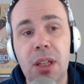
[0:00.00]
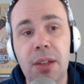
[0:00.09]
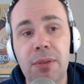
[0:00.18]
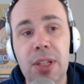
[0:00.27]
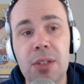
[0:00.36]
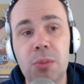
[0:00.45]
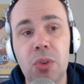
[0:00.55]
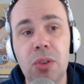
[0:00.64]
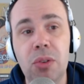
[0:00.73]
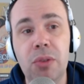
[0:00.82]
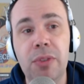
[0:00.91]
if there's more
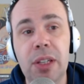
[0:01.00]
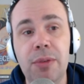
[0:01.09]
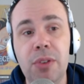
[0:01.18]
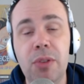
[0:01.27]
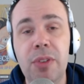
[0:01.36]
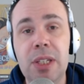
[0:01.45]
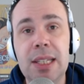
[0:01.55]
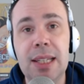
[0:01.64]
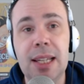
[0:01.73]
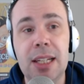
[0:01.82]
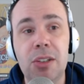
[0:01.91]
Luffy, if Luffy's
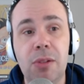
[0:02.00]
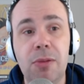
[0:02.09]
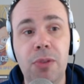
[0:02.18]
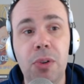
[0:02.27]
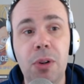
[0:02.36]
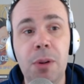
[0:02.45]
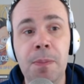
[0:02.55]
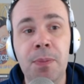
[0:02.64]
in that top 4,